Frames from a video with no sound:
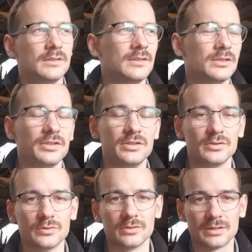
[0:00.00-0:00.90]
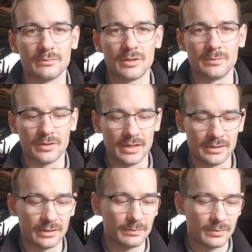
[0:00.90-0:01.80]
you know, you saw someone buy it. You
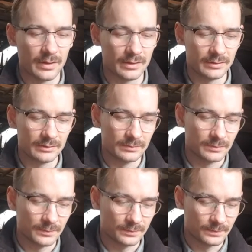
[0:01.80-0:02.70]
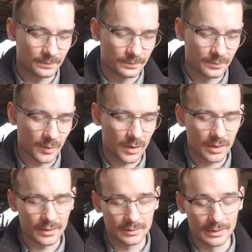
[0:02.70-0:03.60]
know,
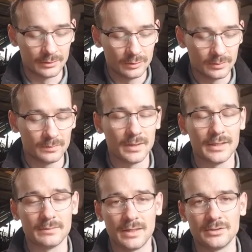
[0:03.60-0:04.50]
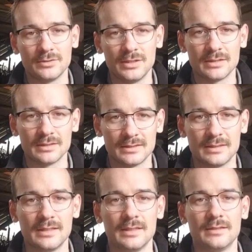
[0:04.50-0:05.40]
buy like, look, make sure you
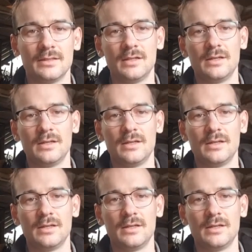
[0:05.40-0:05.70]
understand